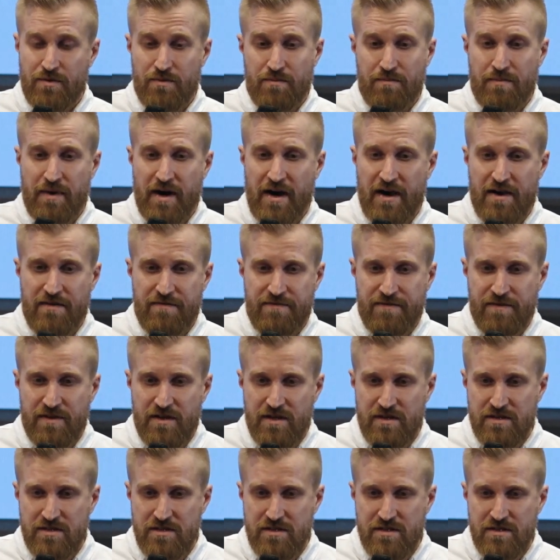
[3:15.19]
buy
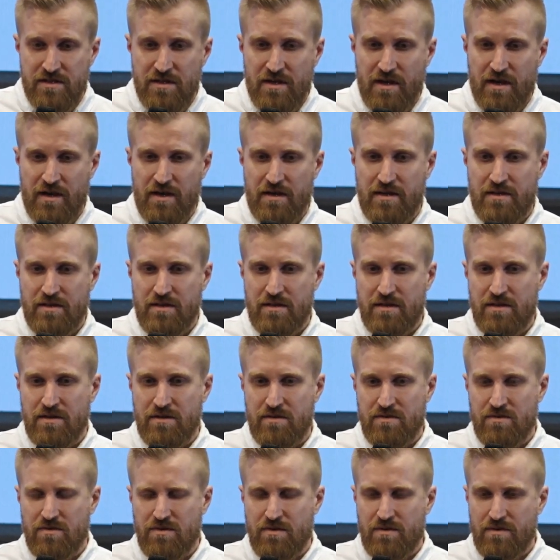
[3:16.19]
fleets and